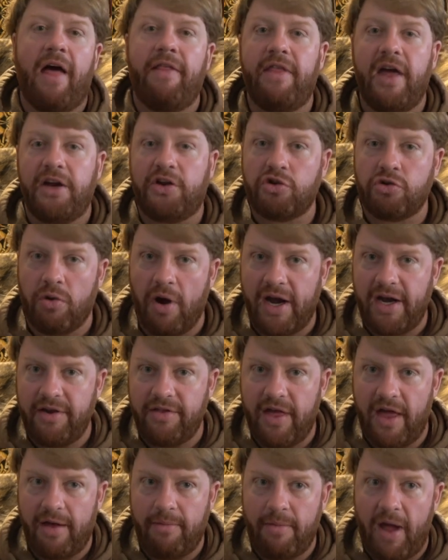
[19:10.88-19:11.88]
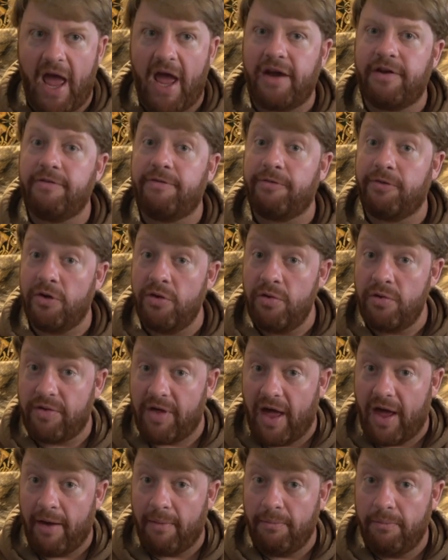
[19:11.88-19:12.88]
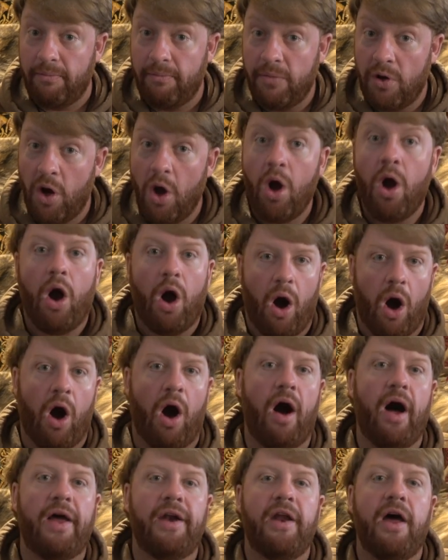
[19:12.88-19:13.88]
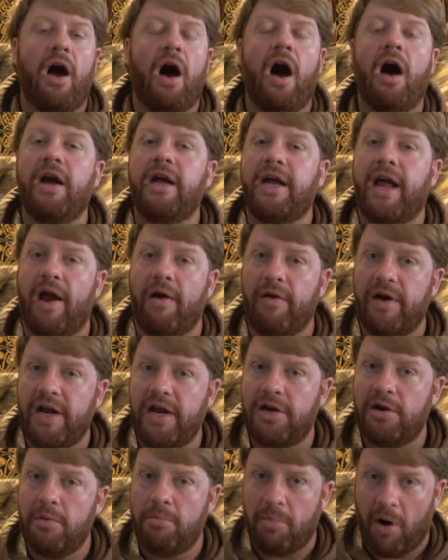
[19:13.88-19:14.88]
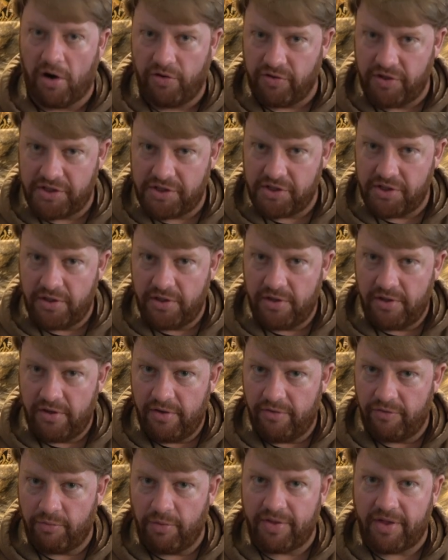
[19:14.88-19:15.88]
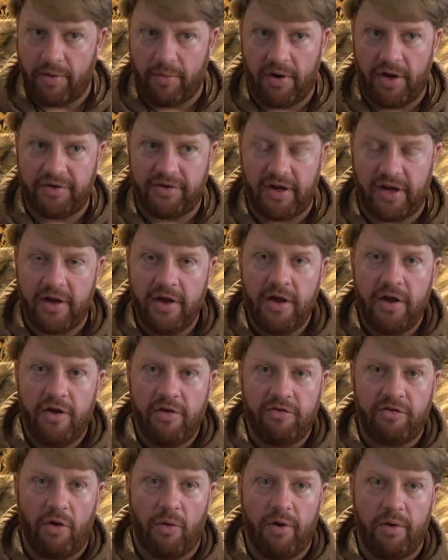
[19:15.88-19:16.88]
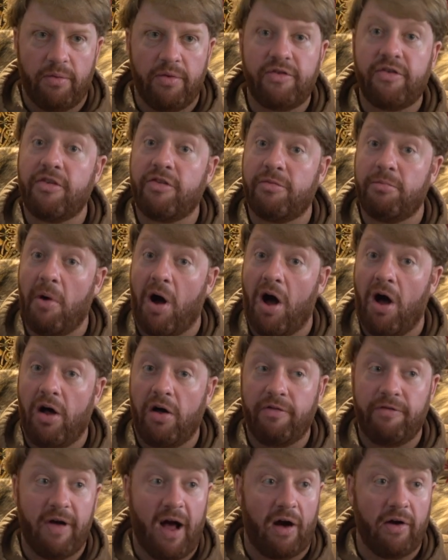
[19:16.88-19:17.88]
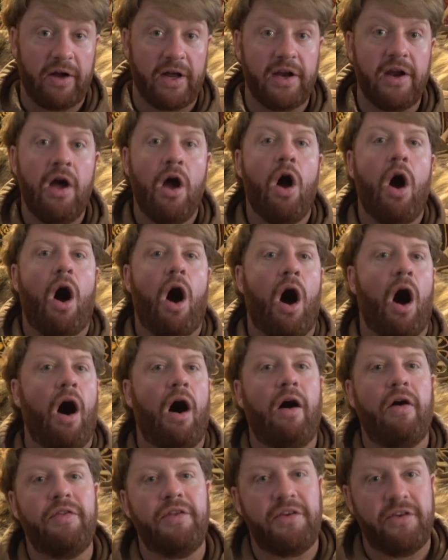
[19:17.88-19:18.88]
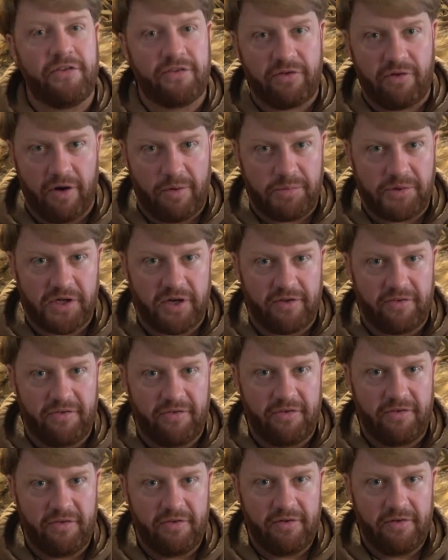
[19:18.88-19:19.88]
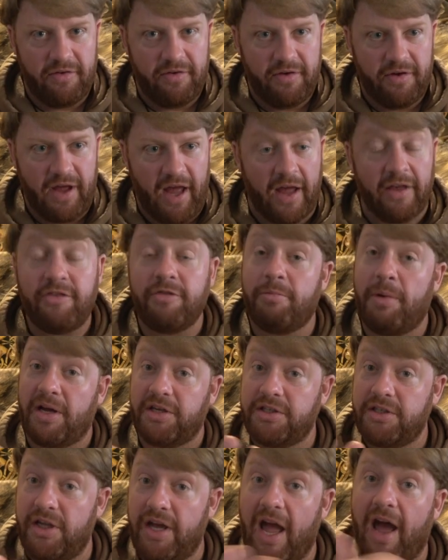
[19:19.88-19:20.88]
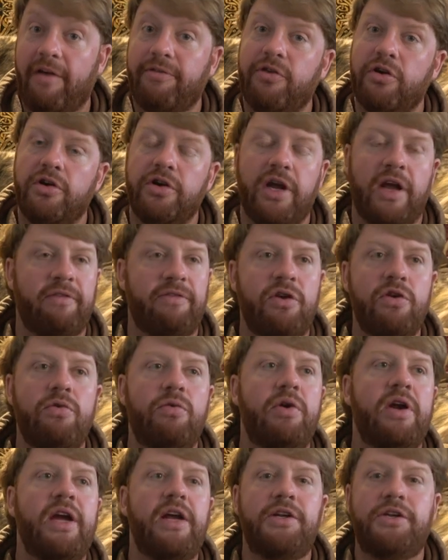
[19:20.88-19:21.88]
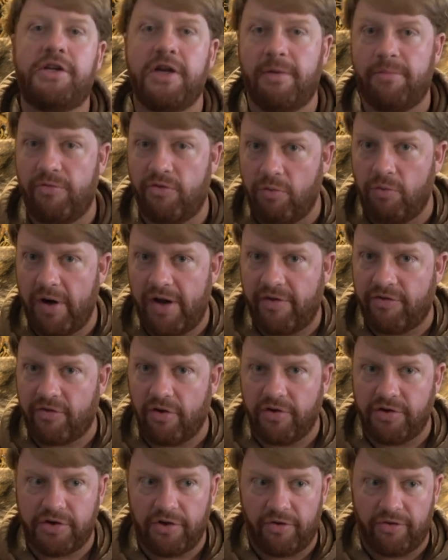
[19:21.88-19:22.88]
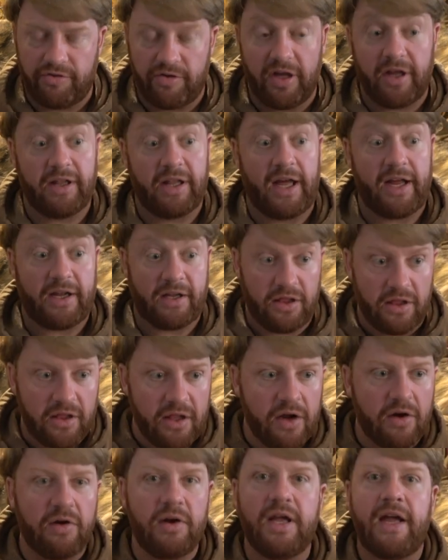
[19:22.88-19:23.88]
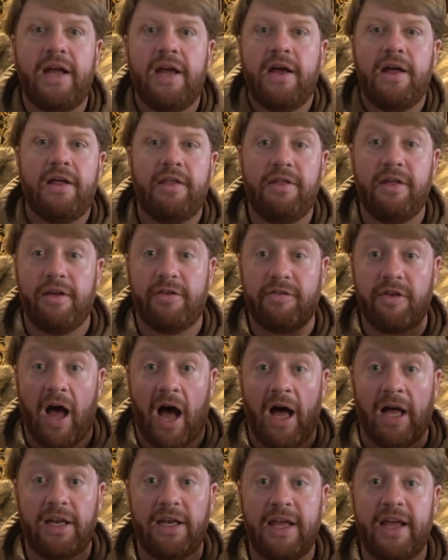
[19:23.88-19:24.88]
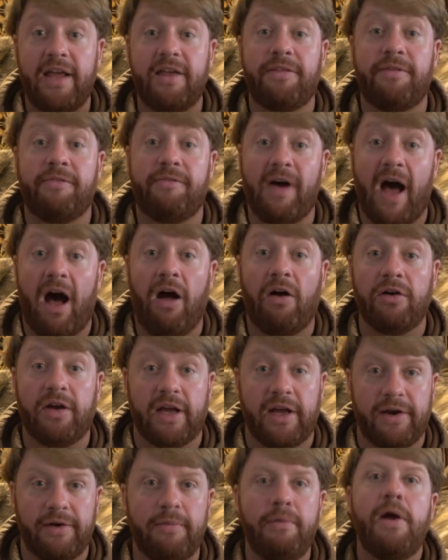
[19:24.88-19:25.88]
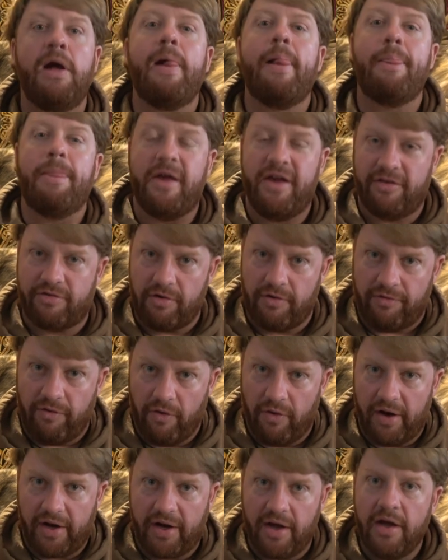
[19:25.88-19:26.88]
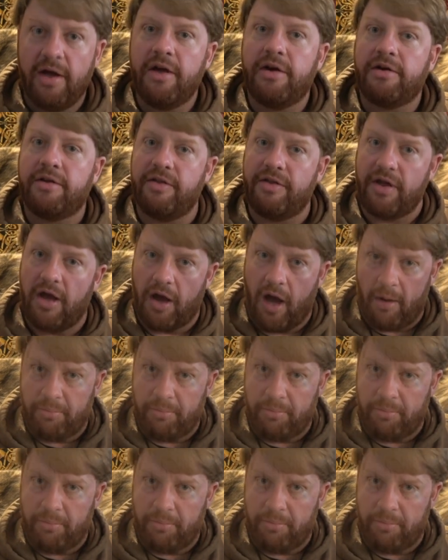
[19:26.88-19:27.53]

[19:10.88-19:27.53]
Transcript: And they trained them and flew them on Hungarian partridge, is what they were hunting. So it was a small falcon. All the descriptions, especially after, if you read Jim's research, you'll see, like, clearly this Alethe falcon is referring to the